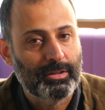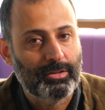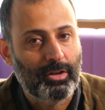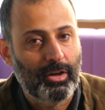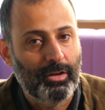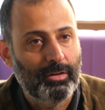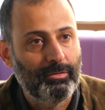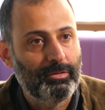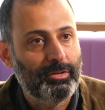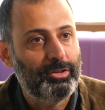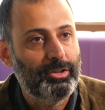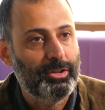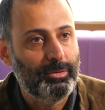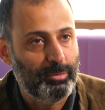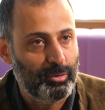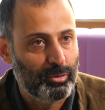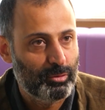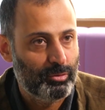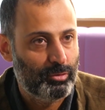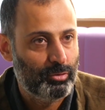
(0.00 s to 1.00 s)
kind of a
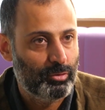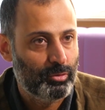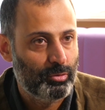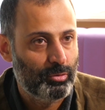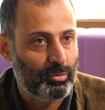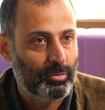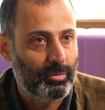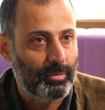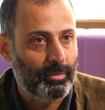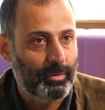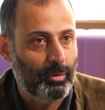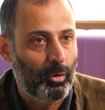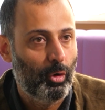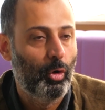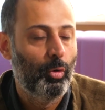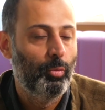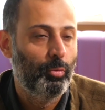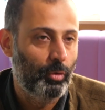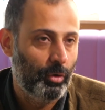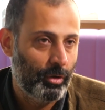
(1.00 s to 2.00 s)
tribute to
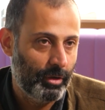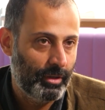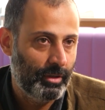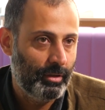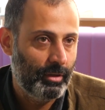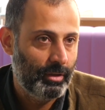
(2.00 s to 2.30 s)
Homework.